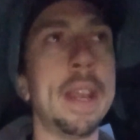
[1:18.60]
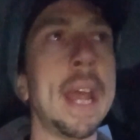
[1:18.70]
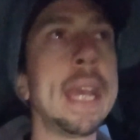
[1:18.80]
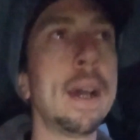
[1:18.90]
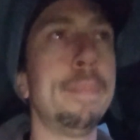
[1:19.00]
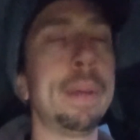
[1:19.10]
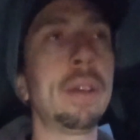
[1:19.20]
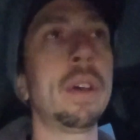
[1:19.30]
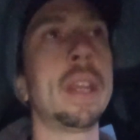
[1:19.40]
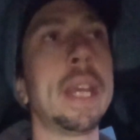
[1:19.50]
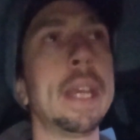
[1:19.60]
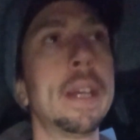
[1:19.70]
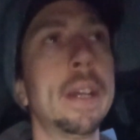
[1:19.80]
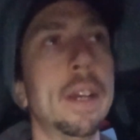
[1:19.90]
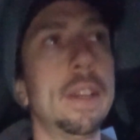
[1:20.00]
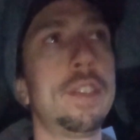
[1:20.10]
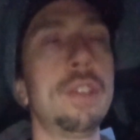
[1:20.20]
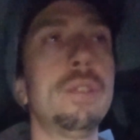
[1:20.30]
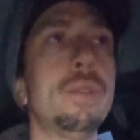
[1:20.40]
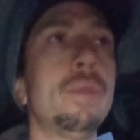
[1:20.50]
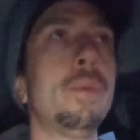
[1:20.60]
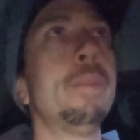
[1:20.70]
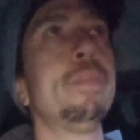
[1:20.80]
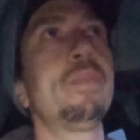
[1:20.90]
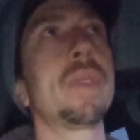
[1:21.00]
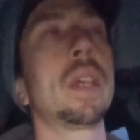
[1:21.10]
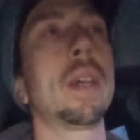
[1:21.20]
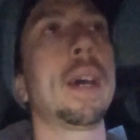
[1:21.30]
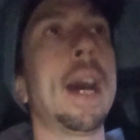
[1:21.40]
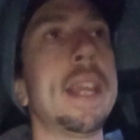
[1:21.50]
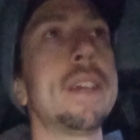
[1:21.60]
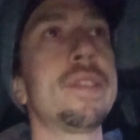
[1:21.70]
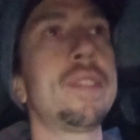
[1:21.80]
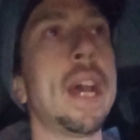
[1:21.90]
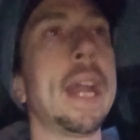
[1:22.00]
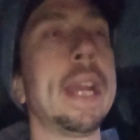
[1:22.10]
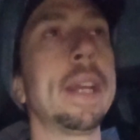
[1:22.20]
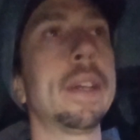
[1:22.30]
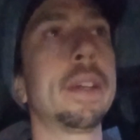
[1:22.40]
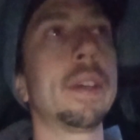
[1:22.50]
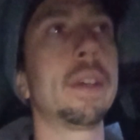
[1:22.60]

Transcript: innate ability to, how do you say,